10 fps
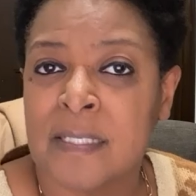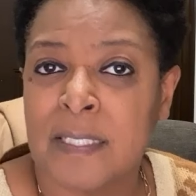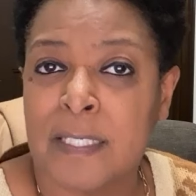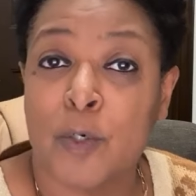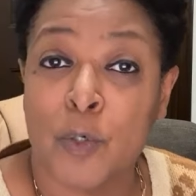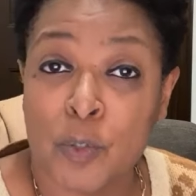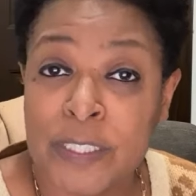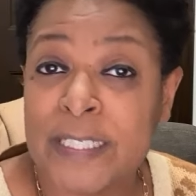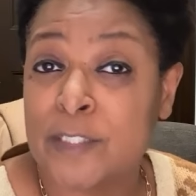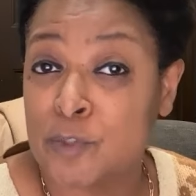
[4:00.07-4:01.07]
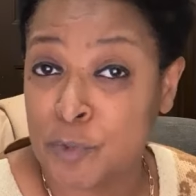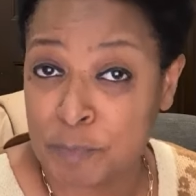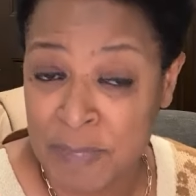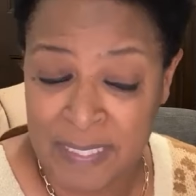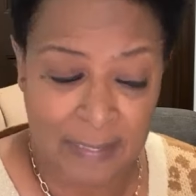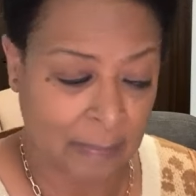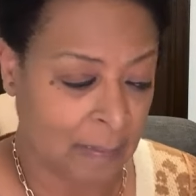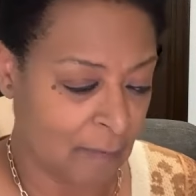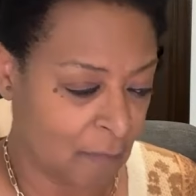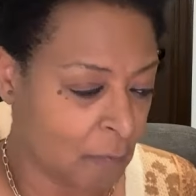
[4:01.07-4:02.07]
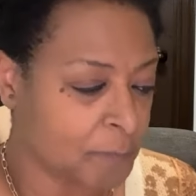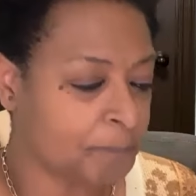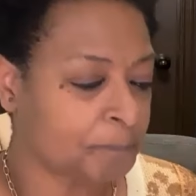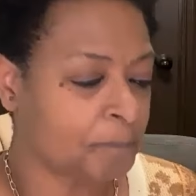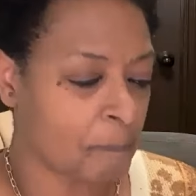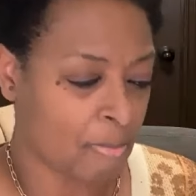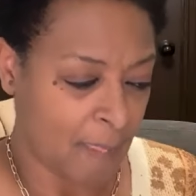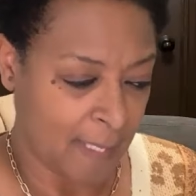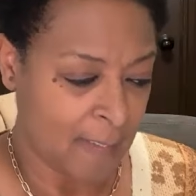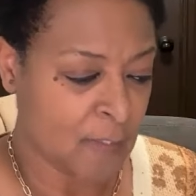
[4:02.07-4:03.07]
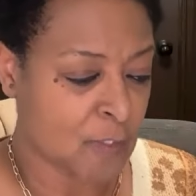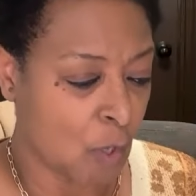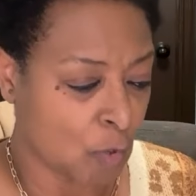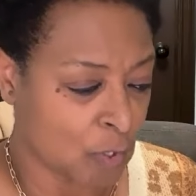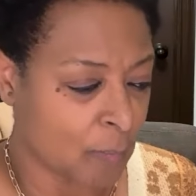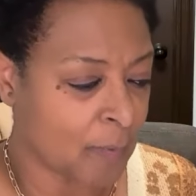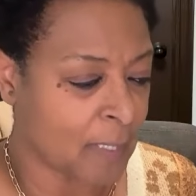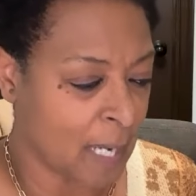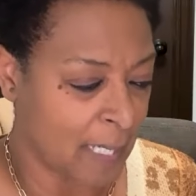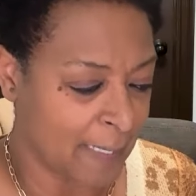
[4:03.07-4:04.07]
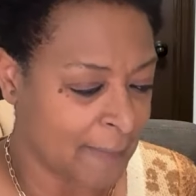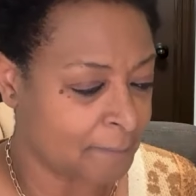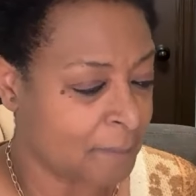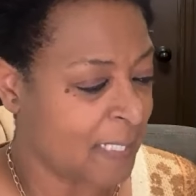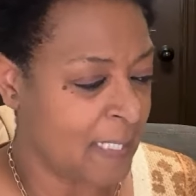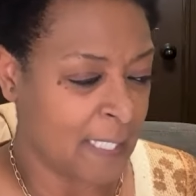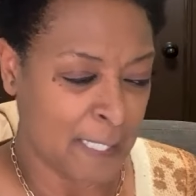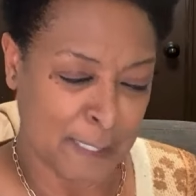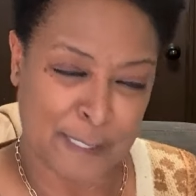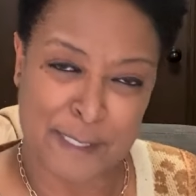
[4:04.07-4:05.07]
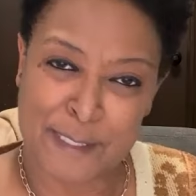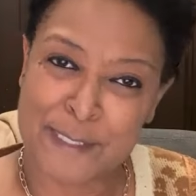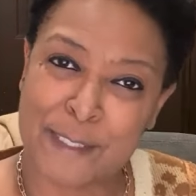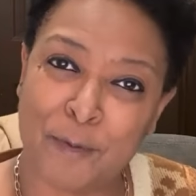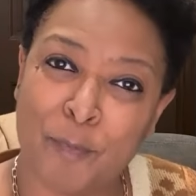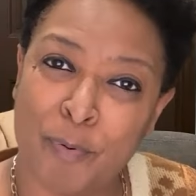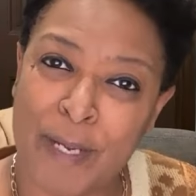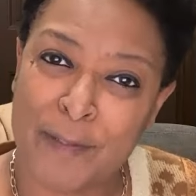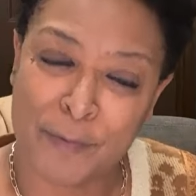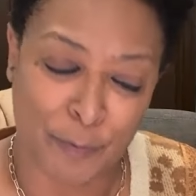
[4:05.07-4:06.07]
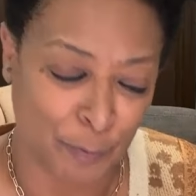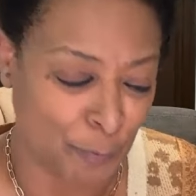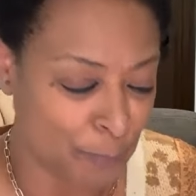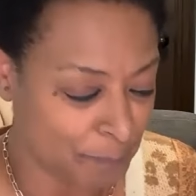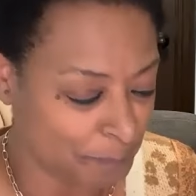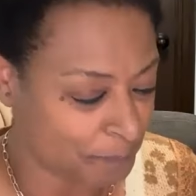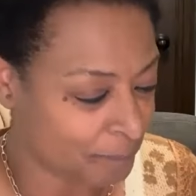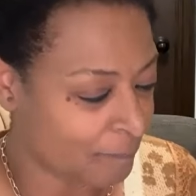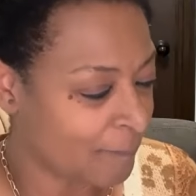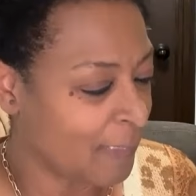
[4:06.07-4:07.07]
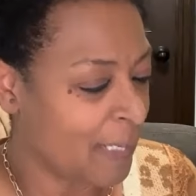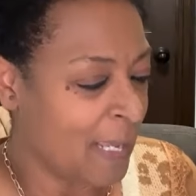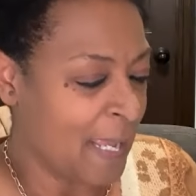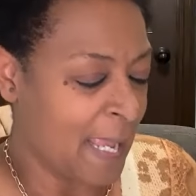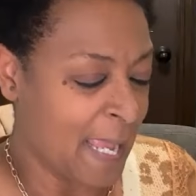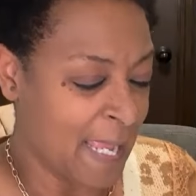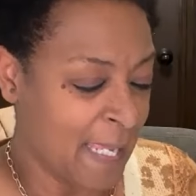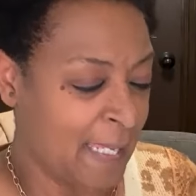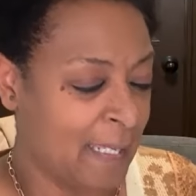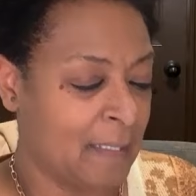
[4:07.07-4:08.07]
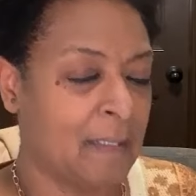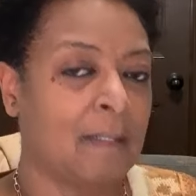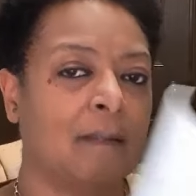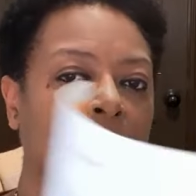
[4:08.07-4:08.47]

the early intermediate level. Song number 9 is still Breakthrough, and